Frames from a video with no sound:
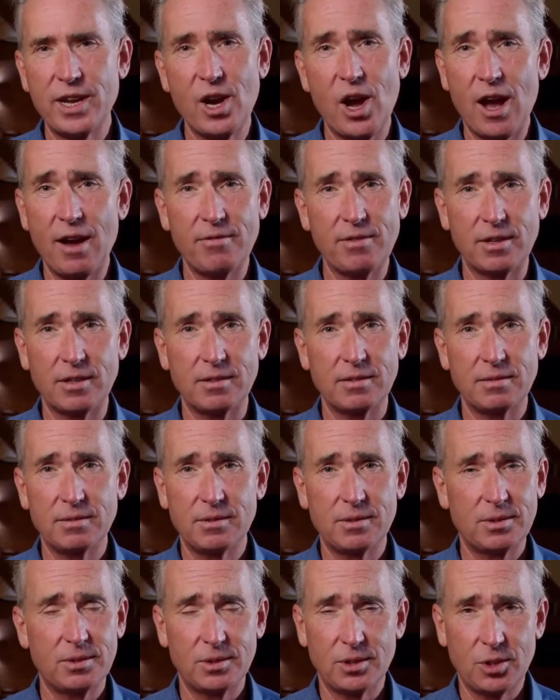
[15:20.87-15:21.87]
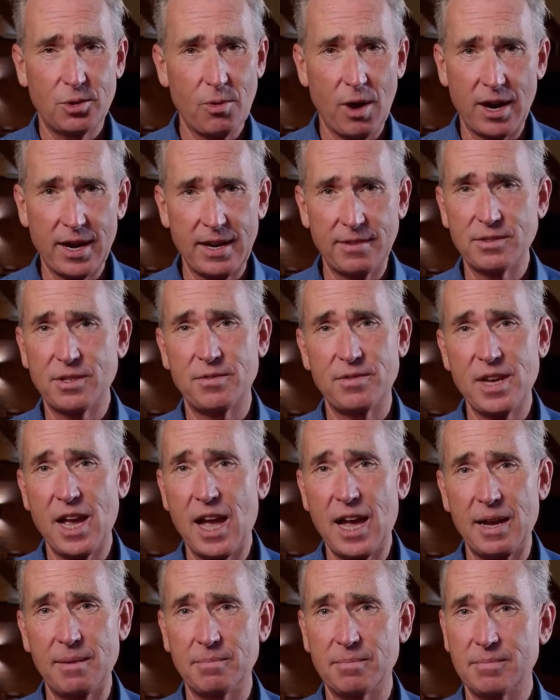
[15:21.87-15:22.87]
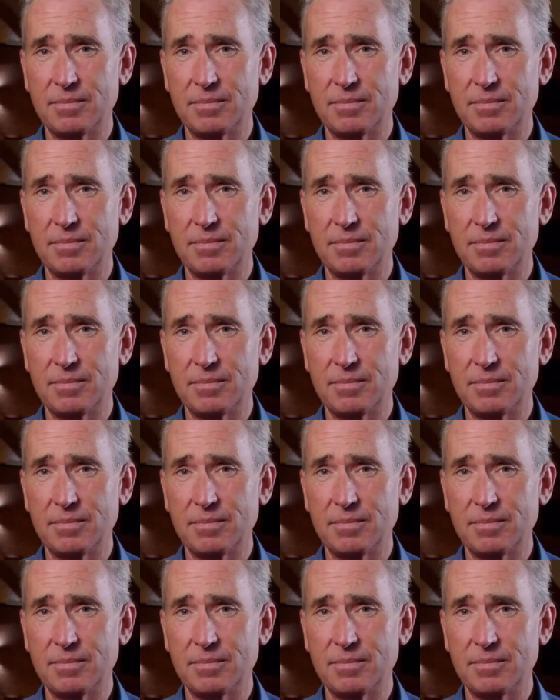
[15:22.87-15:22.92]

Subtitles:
offer through our gifts of time,